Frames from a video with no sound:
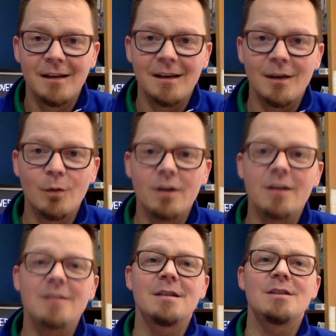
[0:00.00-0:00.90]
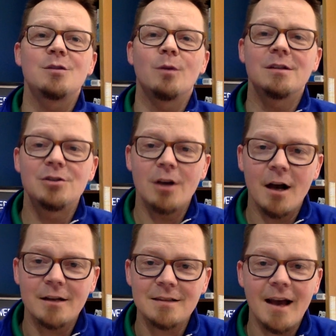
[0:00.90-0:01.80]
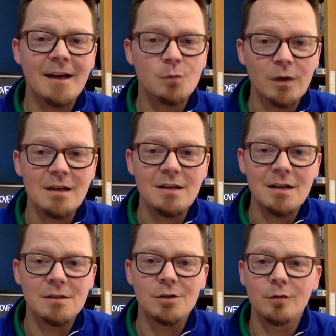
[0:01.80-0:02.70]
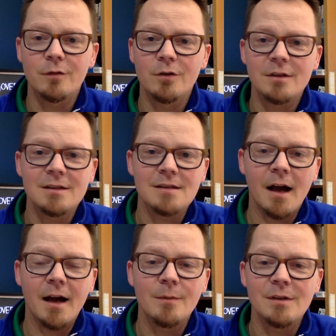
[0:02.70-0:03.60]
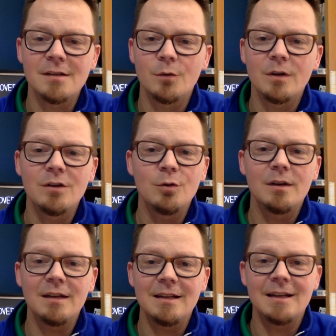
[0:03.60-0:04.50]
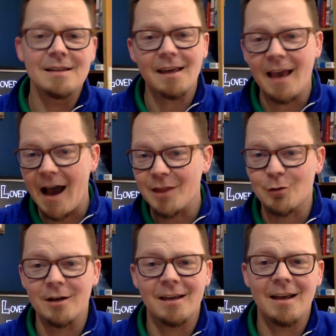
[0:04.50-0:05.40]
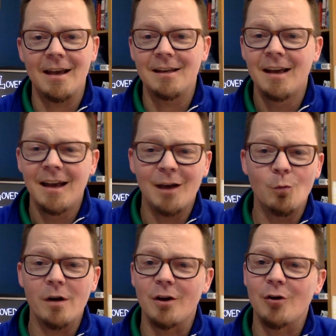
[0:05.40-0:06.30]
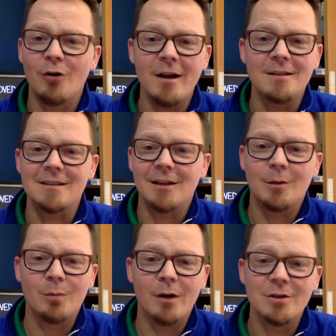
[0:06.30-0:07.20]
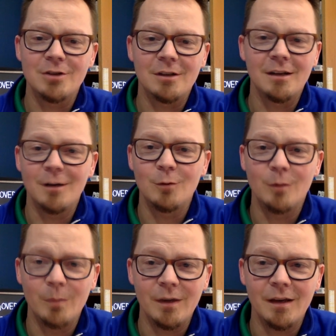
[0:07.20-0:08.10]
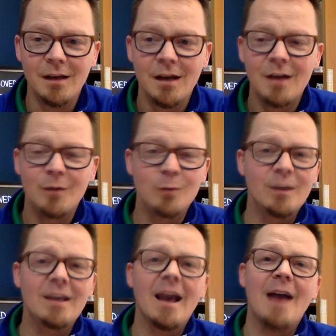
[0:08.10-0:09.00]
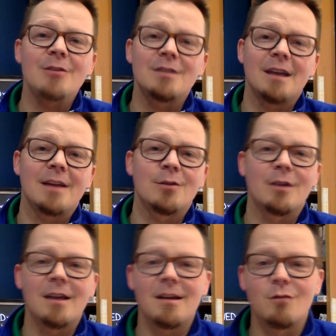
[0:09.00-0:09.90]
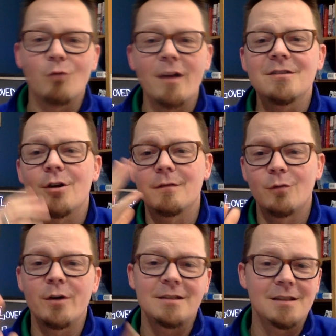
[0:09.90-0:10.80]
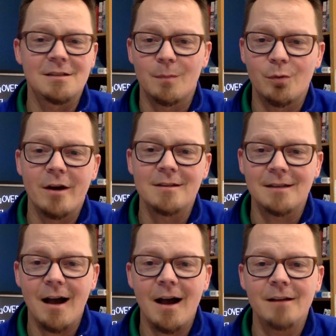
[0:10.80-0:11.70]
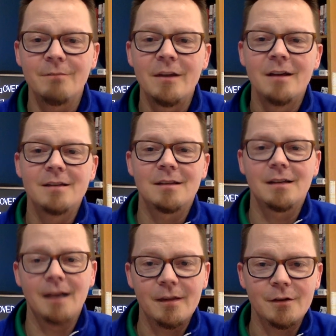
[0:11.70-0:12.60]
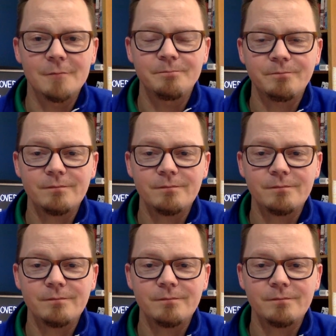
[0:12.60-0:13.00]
And we're going to continue to adjust as we need to for this time until we do indeed get to gather again. And what a great celebration it will be when we gather together again and raise our voices to praise God together.